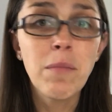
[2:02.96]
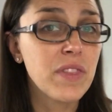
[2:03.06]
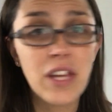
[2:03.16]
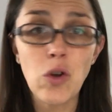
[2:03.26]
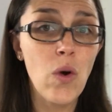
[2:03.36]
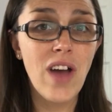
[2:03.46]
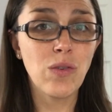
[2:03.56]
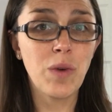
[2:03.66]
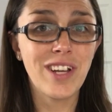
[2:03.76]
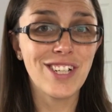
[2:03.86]
but they don't have
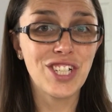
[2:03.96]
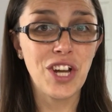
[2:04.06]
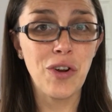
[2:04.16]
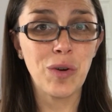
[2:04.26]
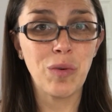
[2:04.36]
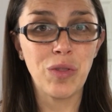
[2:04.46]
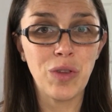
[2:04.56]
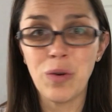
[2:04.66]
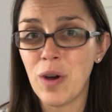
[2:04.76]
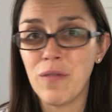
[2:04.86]
a way to share it with
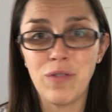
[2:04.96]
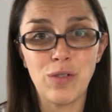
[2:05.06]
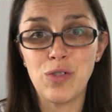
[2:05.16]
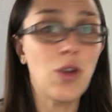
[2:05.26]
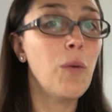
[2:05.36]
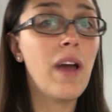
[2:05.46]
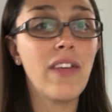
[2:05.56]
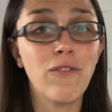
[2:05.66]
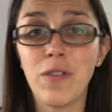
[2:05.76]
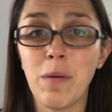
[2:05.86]
you if there's no
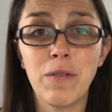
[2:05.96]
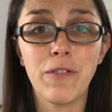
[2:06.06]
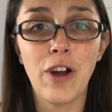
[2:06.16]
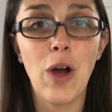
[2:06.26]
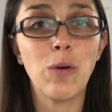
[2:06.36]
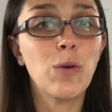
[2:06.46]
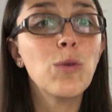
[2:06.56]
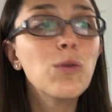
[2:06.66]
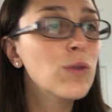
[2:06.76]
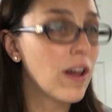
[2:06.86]
way for them to figure out
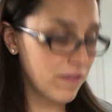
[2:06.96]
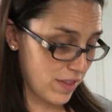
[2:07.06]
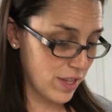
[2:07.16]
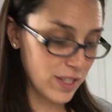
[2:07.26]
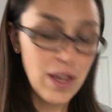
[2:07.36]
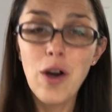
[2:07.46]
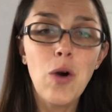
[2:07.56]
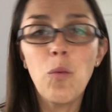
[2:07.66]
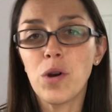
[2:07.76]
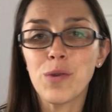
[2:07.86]
who left this
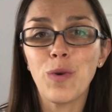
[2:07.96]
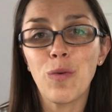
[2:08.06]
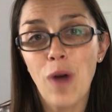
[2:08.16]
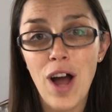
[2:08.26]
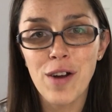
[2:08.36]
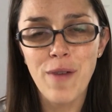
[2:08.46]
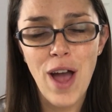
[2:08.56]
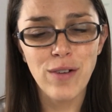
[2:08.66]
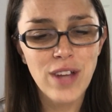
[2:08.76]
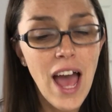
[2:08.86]
wonderful rock
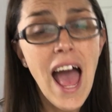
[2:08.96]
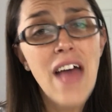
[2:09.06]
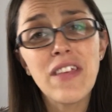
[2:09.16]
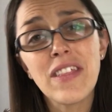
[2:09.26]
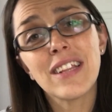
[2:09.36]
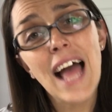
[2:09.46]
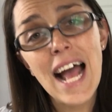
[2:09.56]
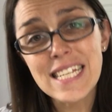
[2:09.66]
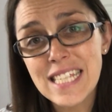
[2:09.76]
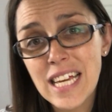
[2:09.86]
around. And then the
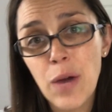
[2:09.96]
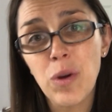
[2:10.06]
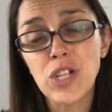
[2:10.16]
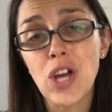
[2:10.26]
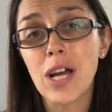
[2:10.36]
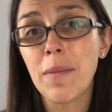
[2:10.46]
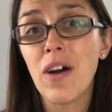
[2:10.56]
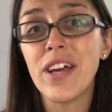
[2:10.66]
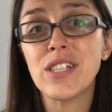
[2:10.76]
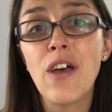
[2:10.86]
last thing I want to talk
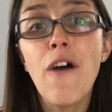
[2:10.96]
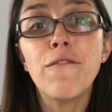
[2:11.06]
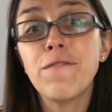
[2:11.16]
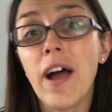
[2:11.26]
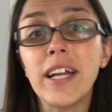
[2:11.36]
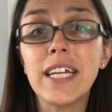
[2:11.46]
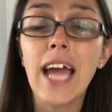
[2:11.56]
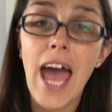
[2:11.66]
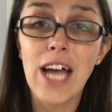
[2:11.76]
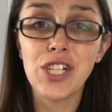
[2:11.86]
about is finding a
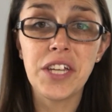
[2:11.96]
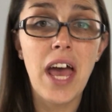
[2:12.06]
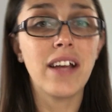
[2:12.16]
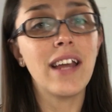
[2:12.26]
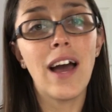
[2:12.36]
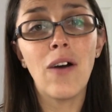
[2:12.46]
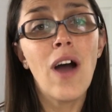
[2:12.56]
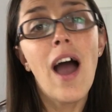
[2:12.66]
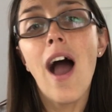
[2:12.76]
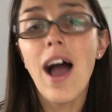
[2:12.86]
hashtag. Now,
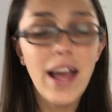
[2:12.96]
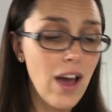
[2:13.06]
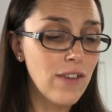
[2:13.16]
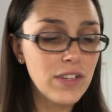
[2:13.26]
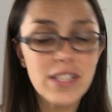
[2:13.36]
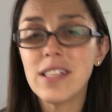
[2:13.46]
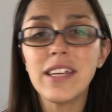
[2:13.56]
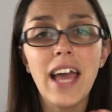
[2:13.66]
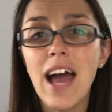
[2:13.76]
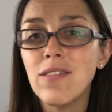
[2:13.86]
I
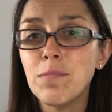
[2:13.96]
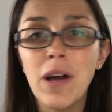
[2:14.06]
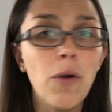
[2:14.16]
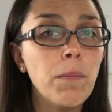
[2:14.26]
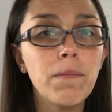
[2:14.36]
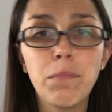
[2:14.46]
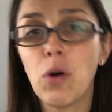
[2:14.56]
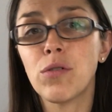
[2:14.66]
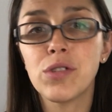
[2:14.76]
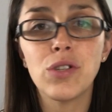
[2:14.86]
obviously have my own
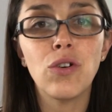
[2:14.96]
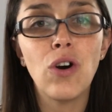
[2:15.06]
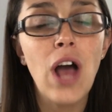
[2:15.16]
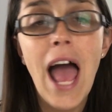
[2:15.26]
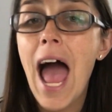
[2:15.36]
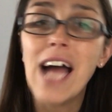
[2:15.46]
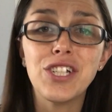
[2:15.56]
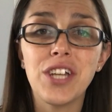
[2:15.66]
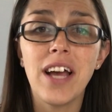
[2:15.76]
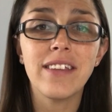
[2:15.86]
personal
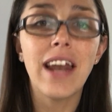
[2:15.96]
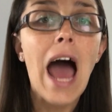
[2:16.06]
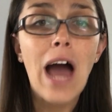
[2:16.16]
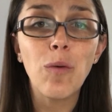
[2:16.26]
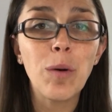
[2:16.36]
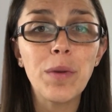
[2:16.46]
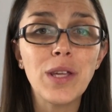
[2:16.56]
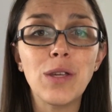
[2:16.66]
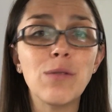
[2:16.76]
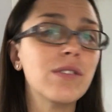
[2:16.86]
hashtag that I will be
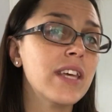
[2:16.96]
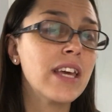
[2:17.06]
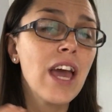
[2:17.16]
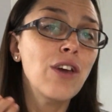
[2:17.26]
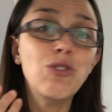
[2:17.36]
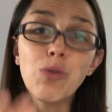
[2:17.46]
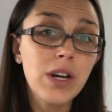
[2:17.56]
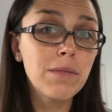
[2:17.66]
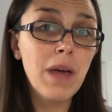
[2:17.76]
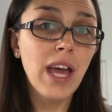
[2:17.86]
using. You
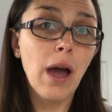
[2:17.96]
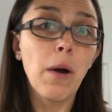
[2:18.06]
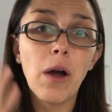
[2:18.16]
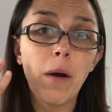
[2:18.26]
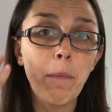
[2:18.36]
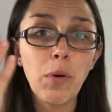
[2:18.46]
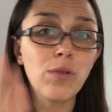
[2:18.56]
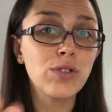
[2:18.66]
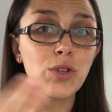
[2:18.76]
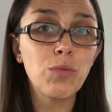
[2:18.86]
could make a
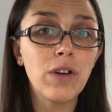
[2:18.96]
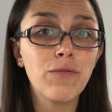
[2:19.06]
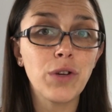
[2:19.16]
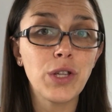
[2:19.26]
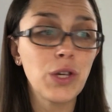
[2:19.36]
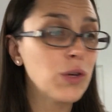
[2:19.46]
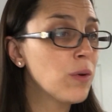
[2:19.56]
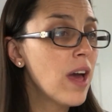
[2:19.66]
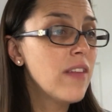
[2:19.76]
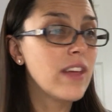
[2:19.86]
personal one for
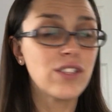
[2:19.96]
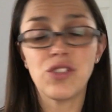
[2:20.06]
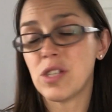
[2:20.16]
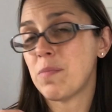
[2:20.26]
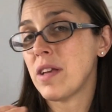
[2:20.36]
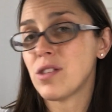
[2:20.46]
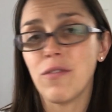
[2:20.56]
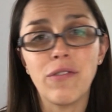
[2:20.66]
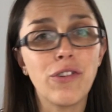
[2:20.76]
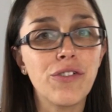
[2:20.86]
you that's just based
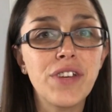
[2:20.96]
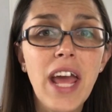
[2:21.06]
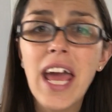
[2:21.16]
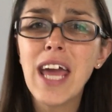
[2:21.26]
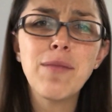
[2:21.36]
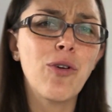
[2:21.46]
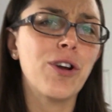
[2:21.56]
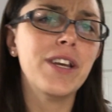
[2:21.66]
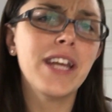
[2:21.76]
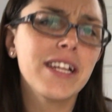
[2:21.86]
off of your name or
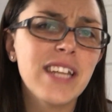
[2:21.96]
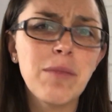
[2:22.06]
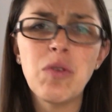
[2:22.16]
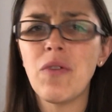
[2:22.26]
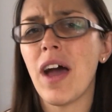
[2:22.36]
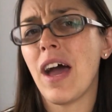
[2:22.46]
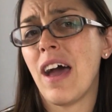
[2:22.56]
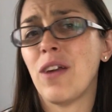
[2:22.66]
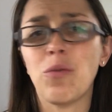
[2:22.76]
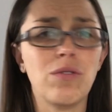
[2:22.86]
a nickname you've
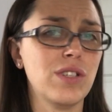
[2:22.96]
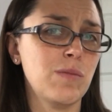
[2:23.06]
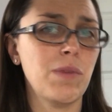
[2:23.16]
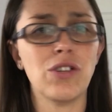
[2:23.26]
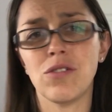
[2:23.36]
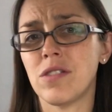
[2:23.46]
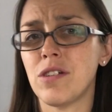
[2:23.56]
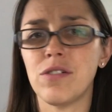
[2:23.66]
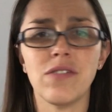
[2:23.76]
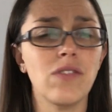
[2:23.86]
had or a special
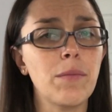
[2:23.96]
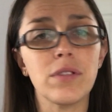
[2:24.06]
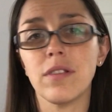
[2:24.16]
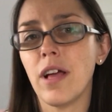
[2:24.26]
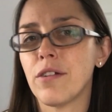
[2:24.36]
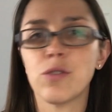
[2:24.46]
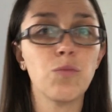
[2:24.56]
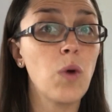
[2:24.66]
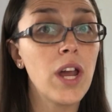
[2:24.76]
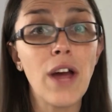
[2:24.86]
series of numbers or letters,
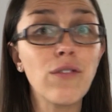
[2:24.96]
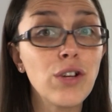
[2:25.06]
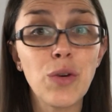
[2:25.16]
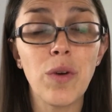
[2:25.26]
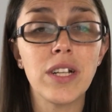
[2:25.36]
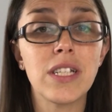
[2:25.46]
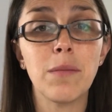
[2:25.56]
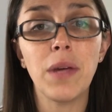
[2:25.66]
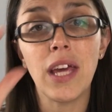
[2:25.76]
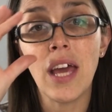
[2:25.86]
whatever you want it
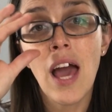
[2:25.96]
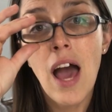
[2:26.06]
to be.